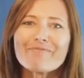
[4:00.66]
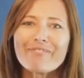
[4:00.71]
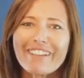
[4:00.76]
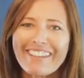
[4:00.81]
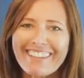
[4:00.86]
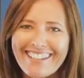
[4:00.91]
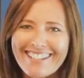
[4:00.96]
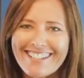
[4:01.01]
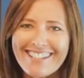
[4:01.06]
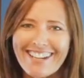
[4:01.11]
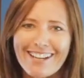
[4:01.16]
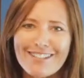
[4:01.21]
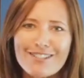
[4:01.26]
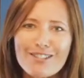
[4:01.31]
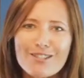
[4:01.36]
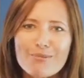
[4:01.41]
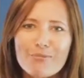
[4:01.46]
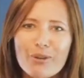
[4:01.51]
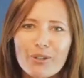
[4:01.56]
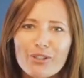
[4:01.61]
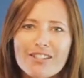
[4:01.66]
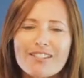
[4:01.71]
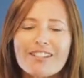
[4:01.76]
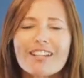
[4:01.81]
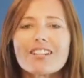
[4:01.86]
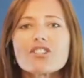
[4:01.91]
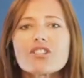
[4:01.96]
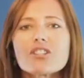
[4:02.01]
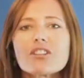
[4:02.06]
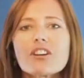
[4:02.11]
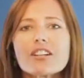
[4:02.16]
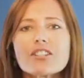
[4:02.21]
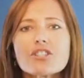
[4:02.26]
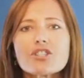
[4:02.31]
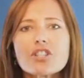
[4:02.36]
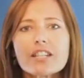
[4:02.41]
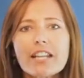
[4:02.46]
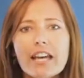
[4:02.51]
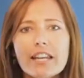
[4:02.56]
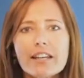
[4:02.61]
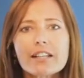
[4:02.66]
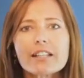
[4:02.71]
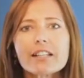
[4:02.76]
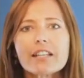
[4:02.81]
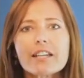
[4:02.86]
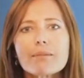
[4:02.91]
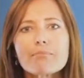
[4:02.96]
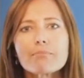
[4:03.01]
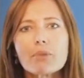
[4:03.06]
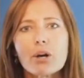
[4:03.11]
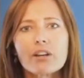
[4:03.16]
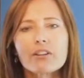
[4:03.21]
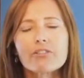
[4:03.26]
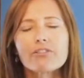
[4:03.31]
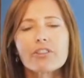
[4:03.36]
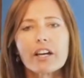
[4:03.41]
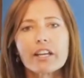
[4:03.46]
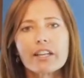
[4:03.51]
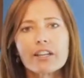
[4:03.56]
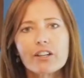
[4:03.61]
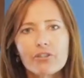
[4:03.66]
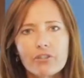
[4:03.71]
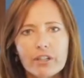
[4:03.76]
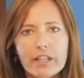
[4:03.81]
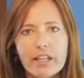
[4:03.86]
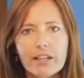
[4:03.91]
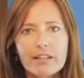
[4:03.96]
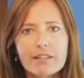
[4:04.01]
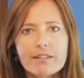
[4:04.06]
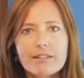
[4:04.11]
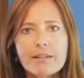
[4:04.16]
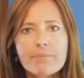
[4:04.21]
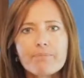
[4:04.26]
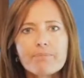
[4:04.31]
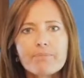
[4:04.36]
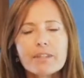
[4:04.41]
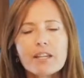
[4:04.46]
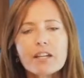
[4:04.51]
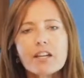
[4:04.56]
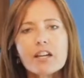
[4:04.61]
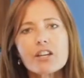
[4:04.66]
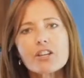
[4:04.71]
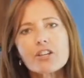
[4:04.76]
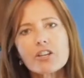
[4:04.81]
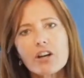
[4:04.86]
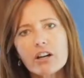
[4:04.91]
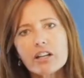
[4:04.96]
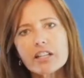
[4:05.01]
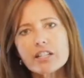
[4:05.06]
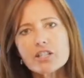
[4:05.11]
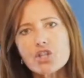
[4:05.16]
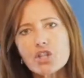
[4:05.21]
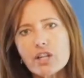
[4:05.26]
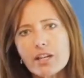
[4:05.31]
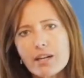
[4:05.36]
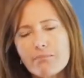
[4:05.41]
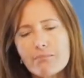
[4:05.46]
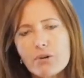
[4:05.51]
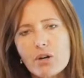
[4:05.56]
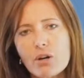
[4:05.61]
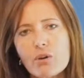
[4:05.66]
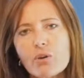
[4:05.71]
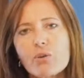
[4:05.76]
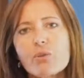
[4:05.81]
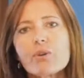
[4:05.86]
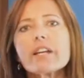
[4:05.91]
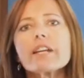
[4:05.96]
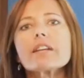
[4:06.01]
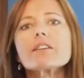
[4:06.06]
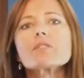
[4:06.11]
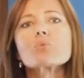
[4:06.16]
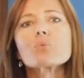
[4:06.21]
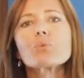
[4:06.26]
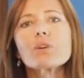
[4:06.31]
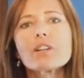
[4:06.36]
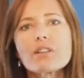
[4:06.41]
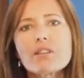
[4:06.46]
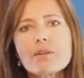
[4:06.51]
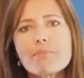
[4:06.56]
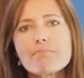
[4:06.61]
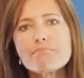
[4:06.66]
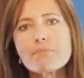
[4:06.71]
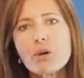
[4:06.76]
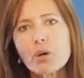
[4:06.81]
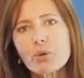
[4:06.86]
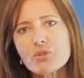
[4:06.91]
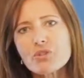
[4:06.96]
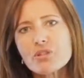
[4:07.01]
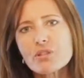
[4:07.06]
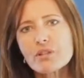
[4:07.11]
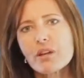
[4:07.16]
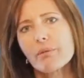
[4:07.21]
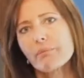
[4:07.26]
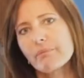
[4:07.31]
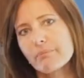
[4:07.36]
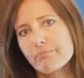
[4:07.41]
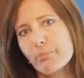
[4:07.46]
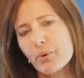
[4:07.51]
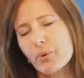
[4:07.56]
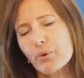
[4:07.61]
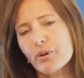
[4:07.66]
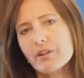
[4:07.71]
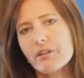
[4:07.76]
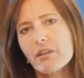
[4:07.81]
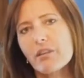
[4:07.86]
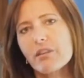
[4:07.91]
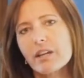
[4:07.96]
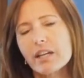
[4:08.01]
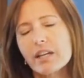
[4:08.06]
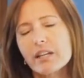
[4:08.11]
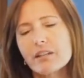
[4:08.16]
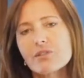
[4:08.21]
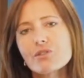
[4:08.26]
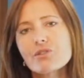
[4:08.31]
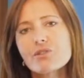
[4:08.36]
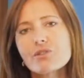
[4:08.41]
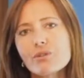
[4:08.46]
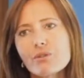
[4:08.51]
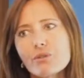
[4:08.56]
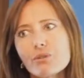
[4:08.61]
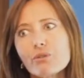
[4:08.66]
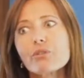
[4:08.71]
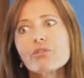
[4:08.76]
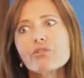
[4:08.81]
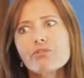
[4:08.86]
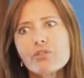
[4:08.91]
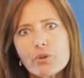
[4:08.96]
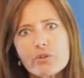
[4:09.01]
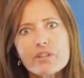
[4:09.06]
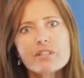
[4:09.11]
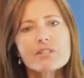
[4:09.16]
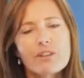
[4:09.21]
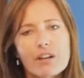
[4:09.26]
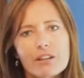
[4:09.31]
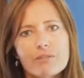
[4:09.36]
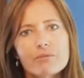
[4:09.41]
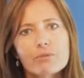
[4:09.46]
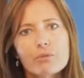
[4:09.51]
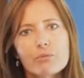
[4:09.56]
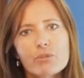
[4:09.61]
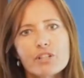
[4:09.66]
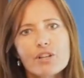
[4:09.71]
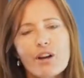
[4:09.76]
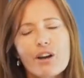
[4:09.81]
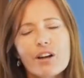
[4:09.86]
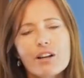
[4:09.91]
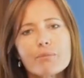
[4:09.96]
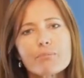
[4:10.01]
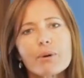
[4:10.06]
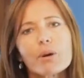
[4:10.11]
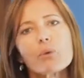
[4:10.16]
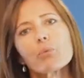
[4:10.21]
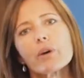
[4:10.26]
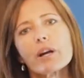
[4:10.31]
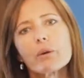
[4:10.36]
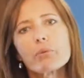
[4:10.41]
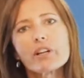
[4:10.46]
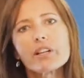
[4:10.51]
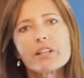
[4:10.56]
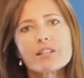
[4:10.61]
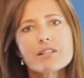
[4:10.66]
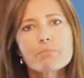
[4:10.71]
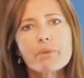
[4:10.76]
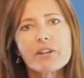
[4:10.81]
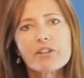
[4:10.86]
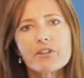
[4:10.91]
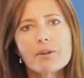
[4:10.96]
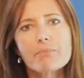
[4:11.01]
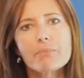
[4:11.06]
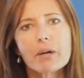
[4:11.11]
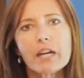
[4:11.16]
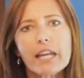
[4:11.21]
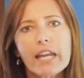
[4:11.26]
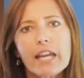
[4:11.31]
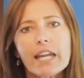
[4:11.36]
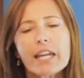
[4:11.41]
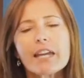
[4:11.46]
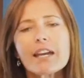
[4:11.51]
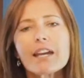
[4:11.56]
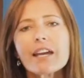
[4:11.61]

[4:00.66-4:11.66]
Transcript: but in this case, a small discussion on genetically modified ingredients. Non-GMO is one of the most important things to focus on when we talk about where we're going to spend our money.